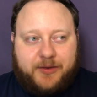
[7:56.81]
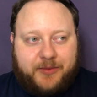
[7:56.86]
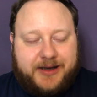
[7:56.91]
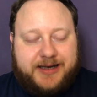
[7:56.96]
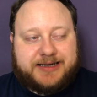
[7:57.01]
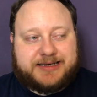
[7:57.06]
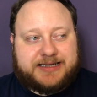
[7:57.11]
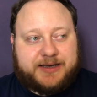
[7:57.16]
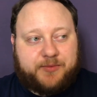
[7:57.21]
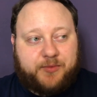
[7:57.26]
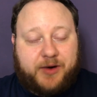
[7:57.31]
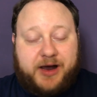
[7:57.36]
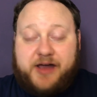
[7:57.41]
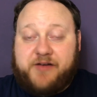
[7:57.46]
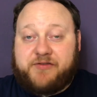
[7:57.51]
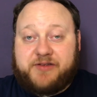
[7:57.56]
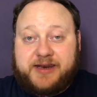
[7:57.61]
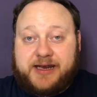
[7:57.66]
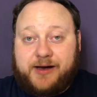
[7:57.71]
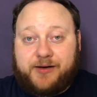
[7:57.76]
We accept
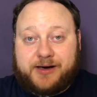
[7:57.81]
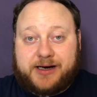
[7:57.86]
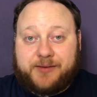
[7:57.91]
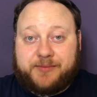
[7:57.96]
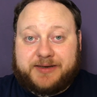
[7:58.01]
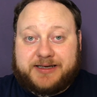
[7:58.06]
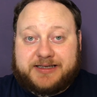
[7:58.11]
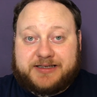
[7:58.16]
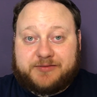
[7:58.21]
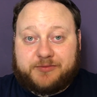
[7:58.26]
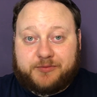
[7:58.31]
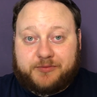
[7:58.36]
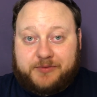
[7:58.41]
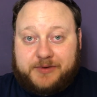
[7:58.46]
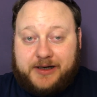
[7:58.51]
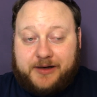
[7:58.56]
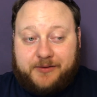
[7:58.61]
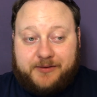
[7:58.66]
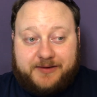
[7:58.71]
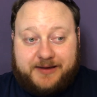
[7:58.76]
whatever the outcome is,
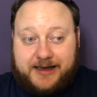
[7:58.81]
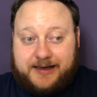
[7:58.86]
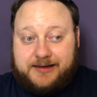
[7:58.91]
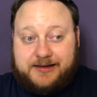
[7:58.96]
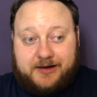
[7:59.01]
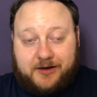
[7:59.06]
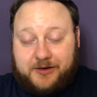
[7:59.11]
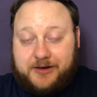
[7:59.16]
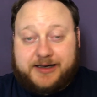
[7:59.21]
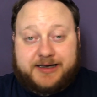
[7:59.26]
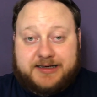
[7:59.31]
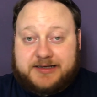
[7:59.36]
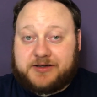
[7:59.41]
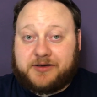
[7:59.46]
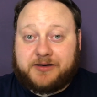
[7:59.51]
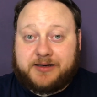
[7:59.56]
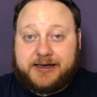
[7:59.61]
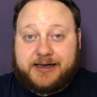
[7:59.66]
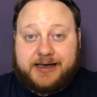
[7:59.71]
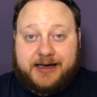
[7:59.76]
you know, that Ollie is
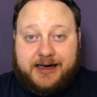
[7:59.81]
Ollie,